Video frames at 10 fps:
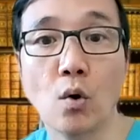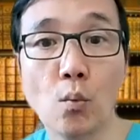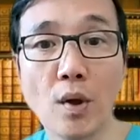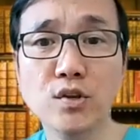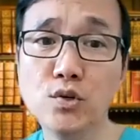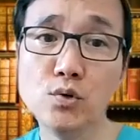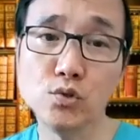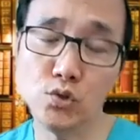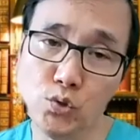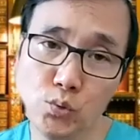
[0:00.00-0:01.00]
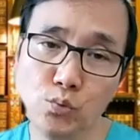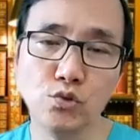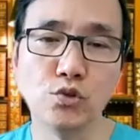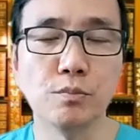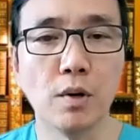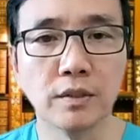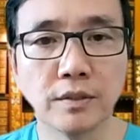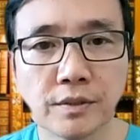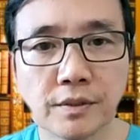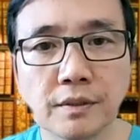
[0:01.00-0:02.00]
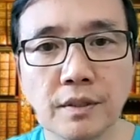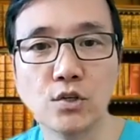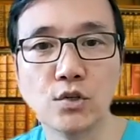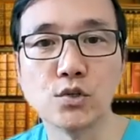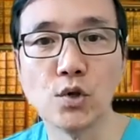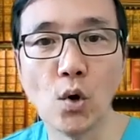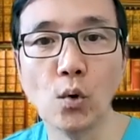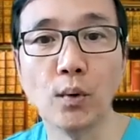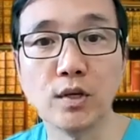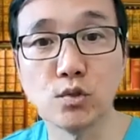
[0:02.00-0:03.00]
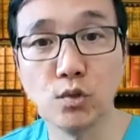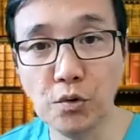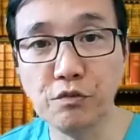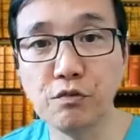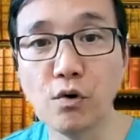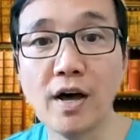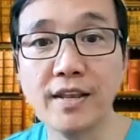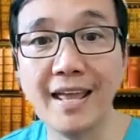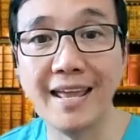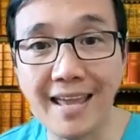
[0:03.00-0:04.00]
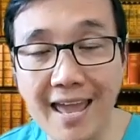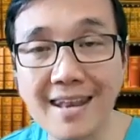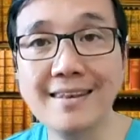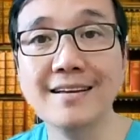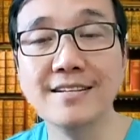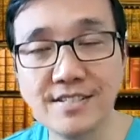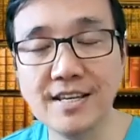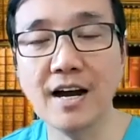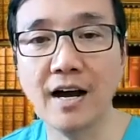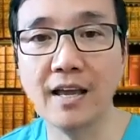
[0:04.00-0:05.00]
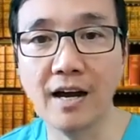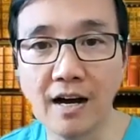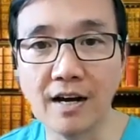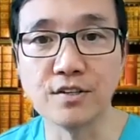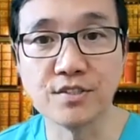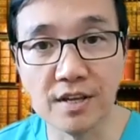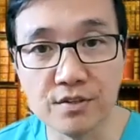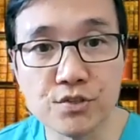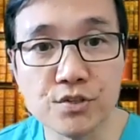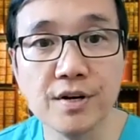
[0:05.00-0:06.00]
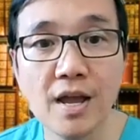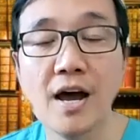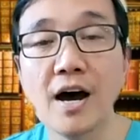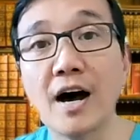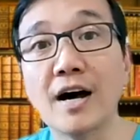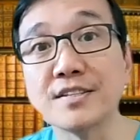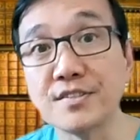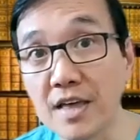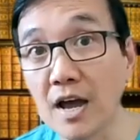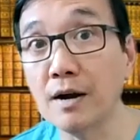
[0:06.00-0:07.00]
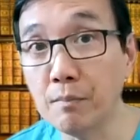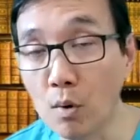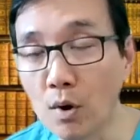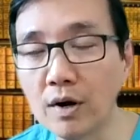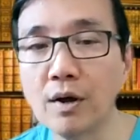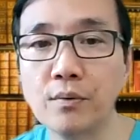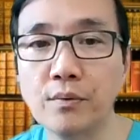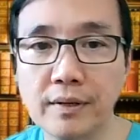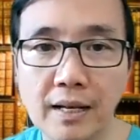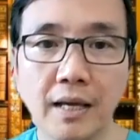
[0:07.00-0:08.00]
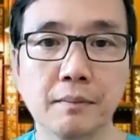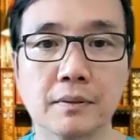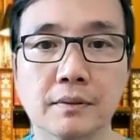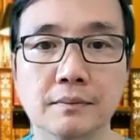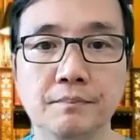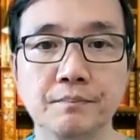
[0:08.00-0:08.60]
when you choose your monitor, you should always look for an NDIR sensor as they are more reliable.